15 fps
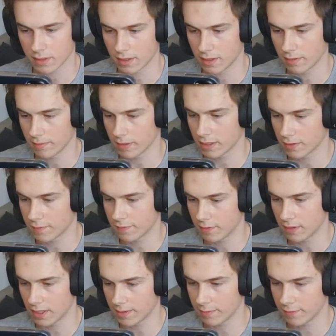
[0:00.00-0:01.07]
And we got
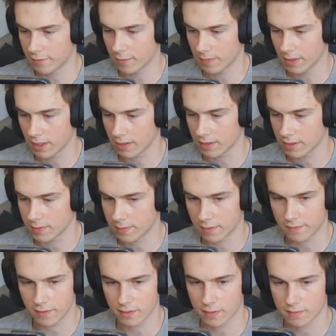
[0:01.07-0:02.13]
full ammo from that. That's
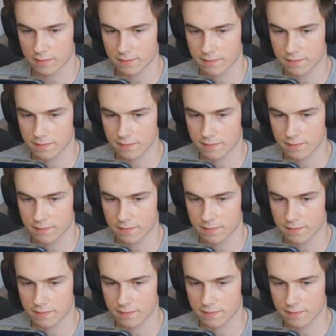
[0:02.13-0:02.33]
perfect.